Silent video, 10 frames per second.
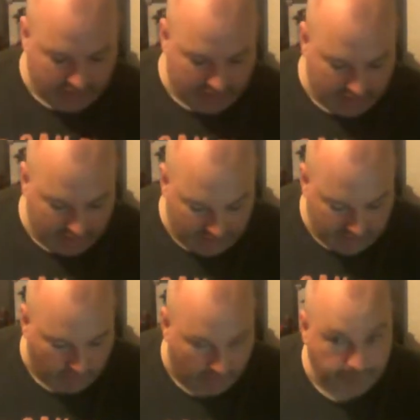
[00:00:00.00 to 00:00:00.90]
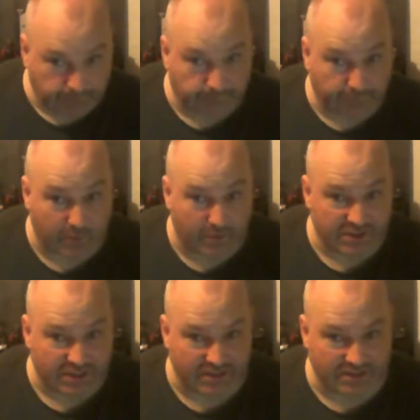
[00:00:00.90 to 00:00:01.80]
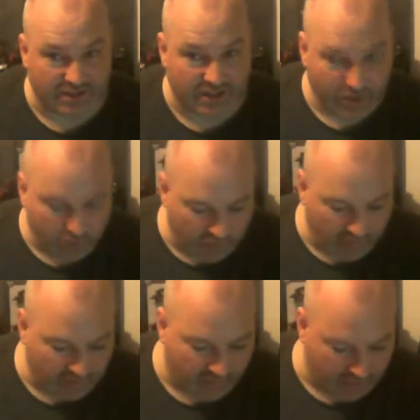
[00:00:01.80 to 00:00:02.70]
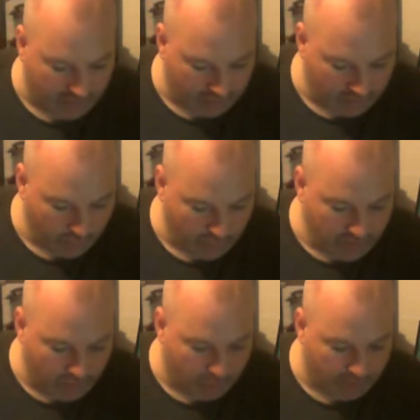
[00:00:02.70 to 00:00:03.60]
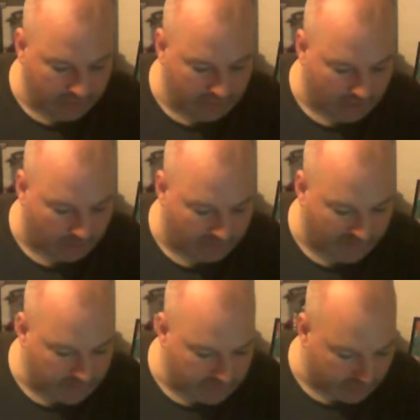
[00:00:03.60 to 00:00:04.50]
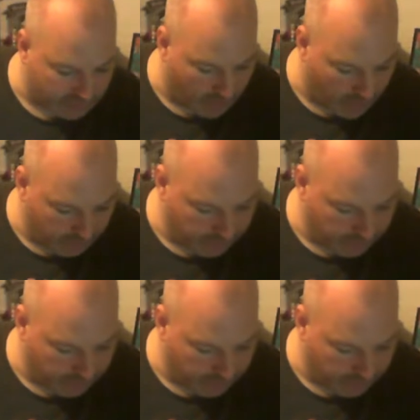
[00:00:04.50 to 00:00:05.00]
this one, which is the Q-Fig figure we opened a couple of episodes ago.